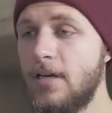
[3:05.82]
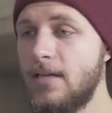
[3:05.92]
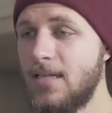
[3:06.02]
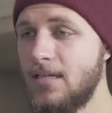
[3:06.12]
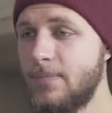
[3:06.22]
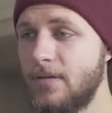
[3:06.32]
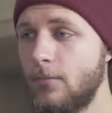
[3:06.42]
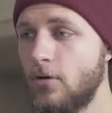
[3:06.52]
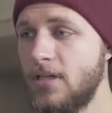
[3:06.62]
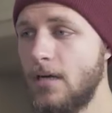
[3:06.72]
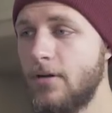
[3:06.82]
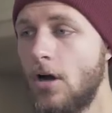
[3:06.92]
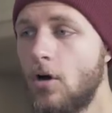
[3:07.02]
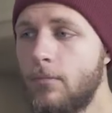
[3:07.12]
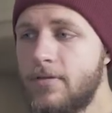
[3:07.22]
days I spent more time at
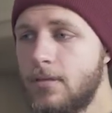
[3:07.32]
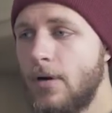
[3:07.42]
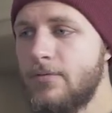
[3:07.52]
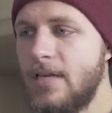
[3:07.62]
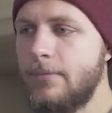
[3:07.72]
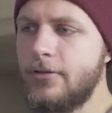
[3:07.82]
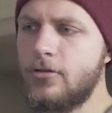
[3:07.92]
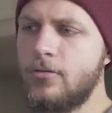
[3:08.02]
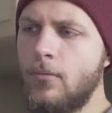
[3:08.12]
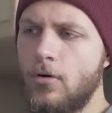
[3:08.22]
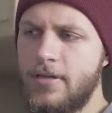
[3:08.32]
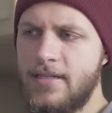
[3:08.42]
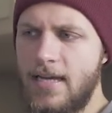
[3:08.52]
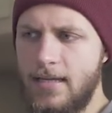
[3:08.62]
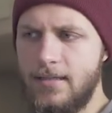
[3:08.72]
home, so I was able to do more
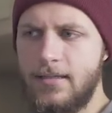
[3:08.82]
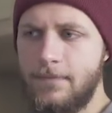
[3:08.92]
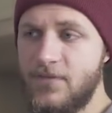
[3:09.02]
sets,